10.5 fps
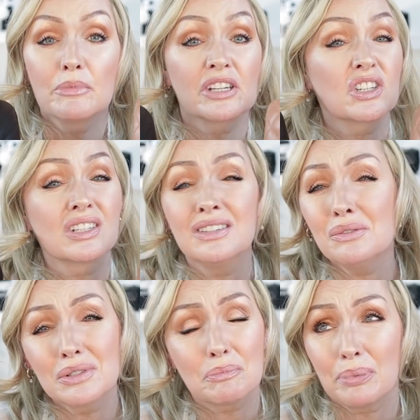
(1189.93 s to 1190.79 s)
because you can
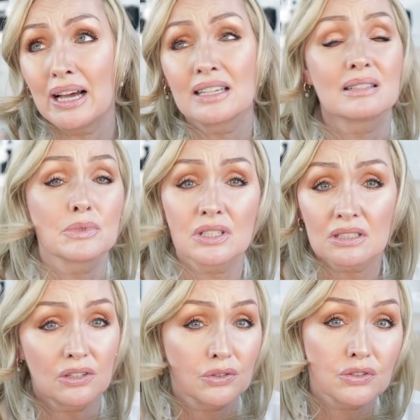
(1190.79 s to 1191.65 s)
always pass them
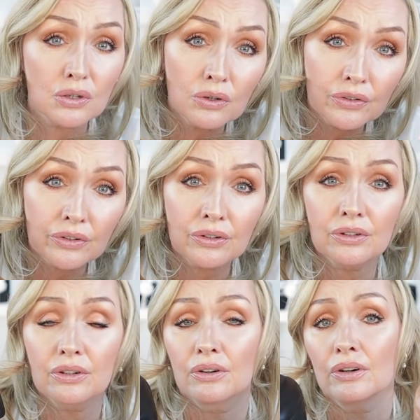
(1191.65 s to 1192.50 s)
to your
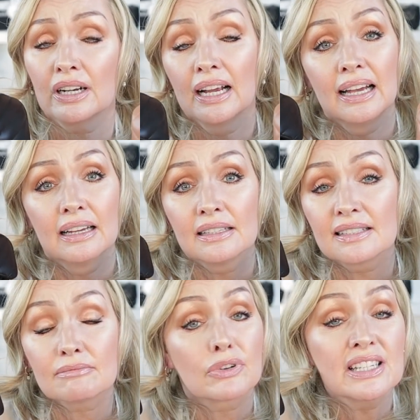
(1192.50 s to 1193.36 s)
daughter or
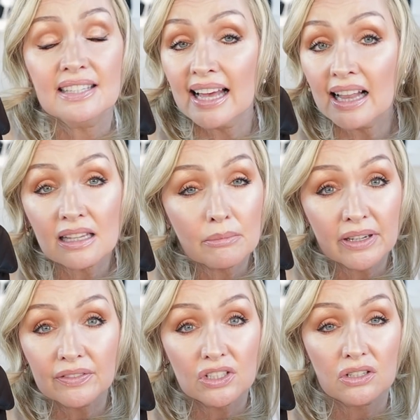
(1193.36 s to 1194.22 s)
resell them
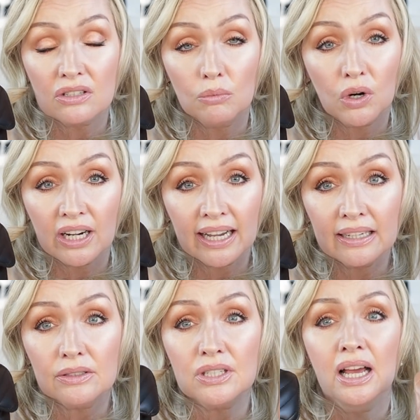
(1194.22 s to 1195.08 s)
if it doesn't work
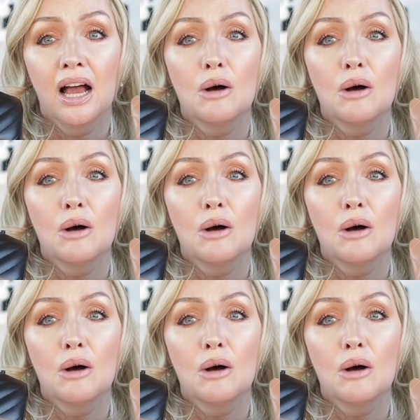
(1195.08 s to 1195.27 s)
out.